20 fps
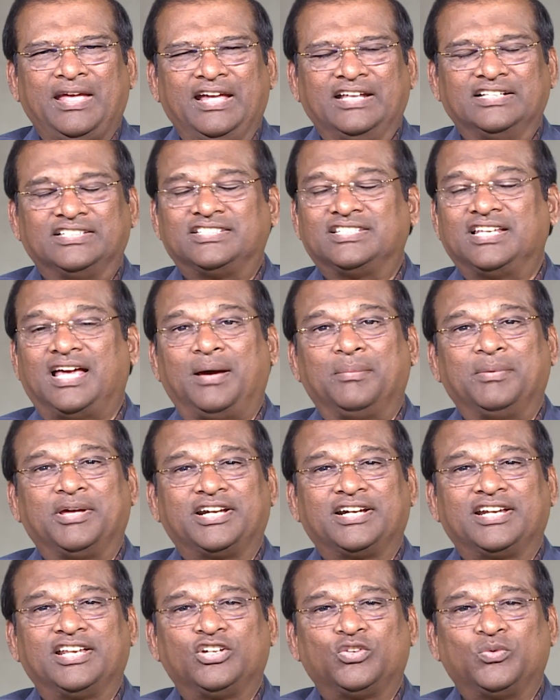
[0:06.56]
In Psalm
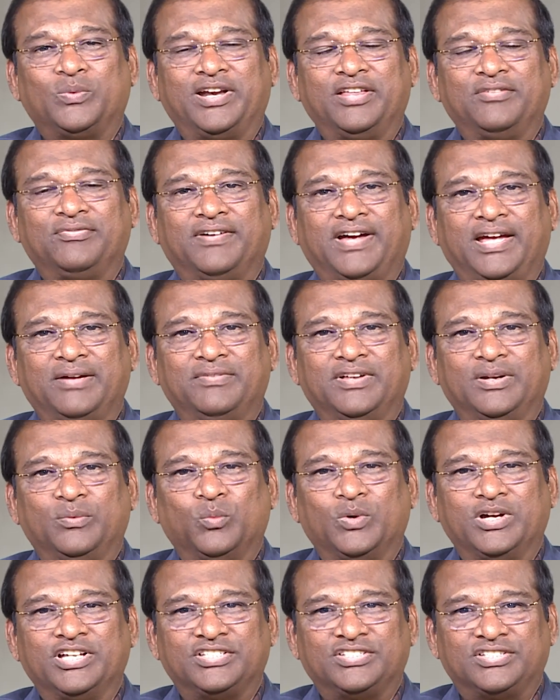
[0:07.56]
125 and
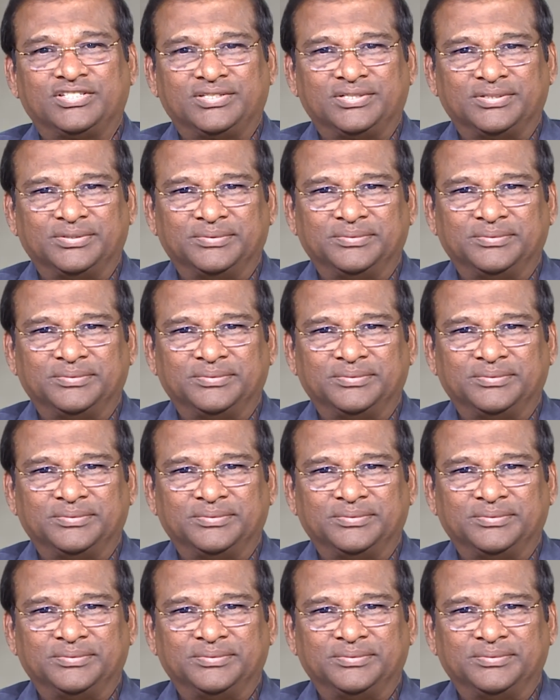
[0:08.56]
verse 2.